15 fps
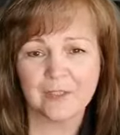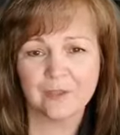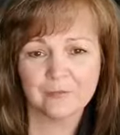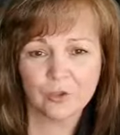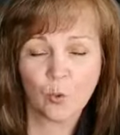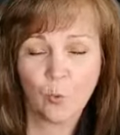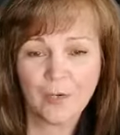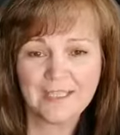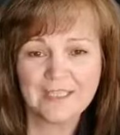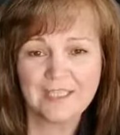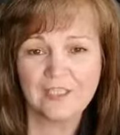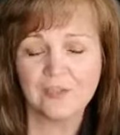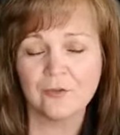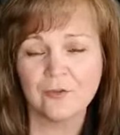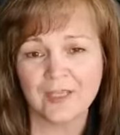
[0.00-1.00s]
out of
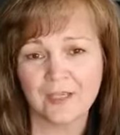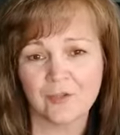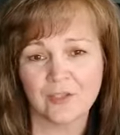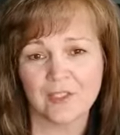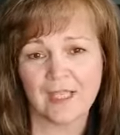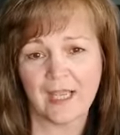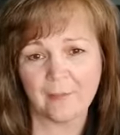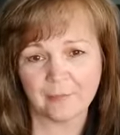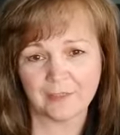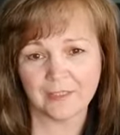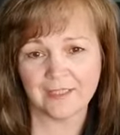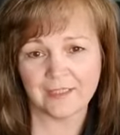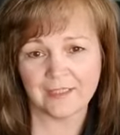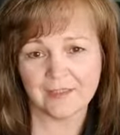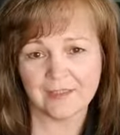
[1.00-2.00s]
22,000
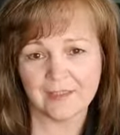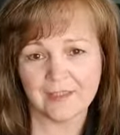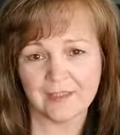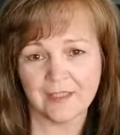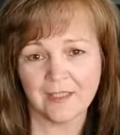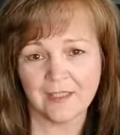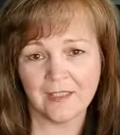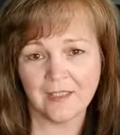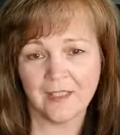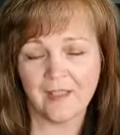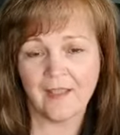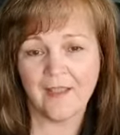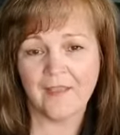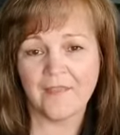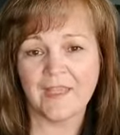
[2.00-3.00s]
applicants
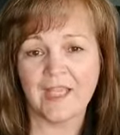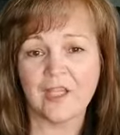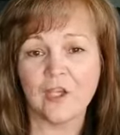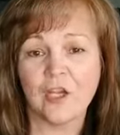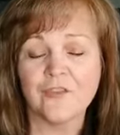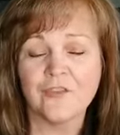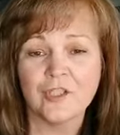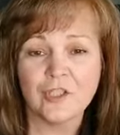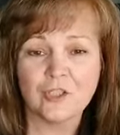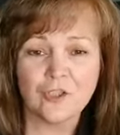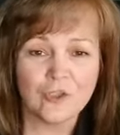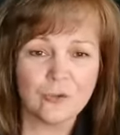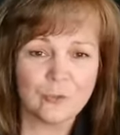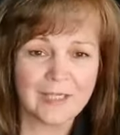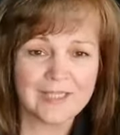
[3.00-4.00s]
that got the
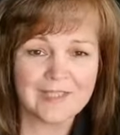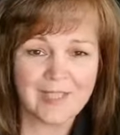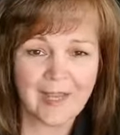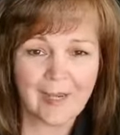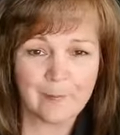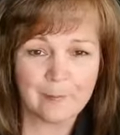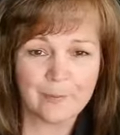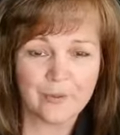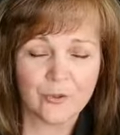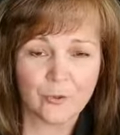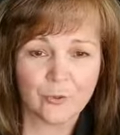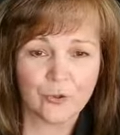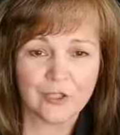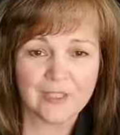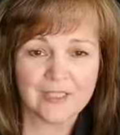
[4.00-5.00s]
US Hemp
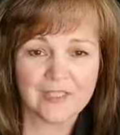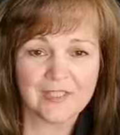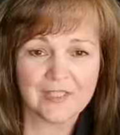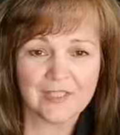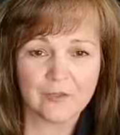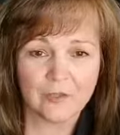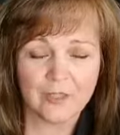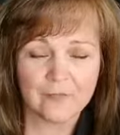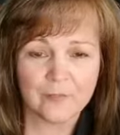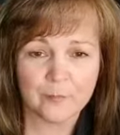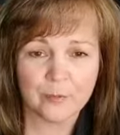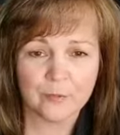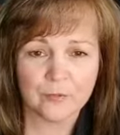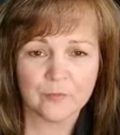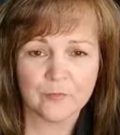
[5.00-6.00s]
Authority seal of
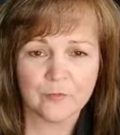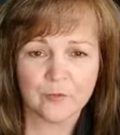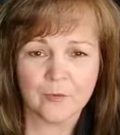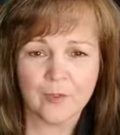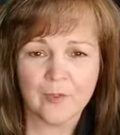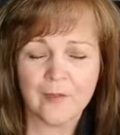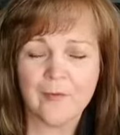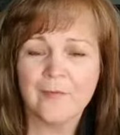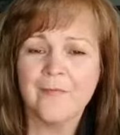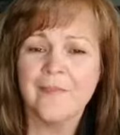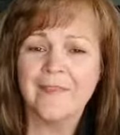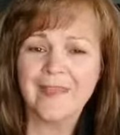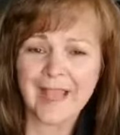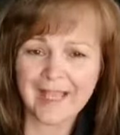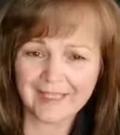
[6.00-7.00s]
approval.
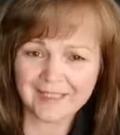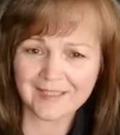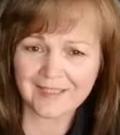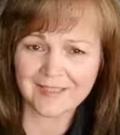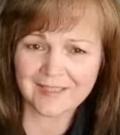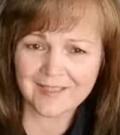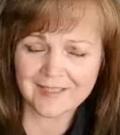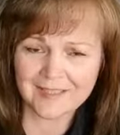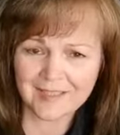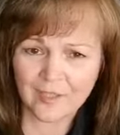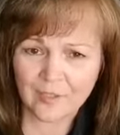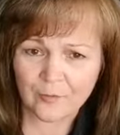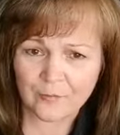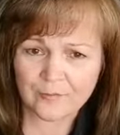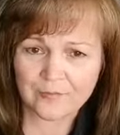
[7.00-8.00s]
That in
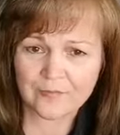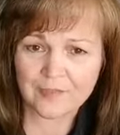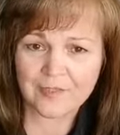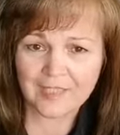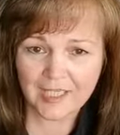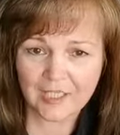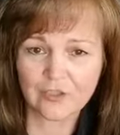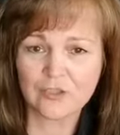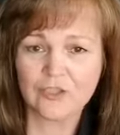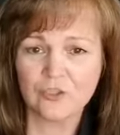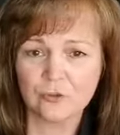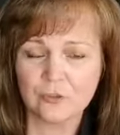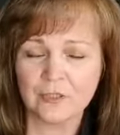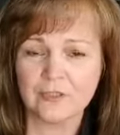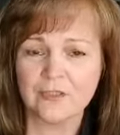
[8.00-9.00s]
itself tells
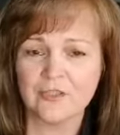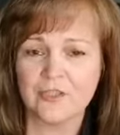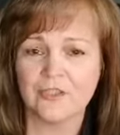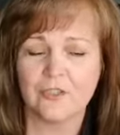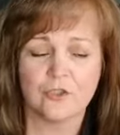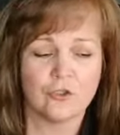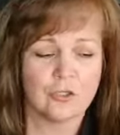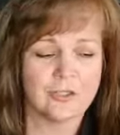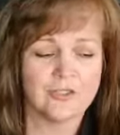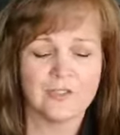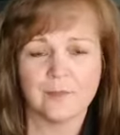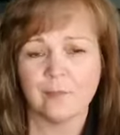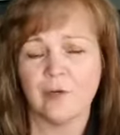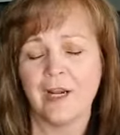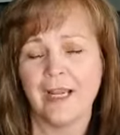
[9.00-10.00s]
you that this is a
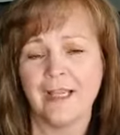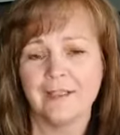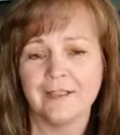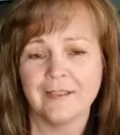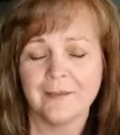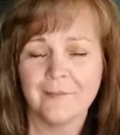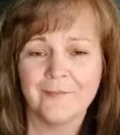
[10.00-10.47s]
trusted brand.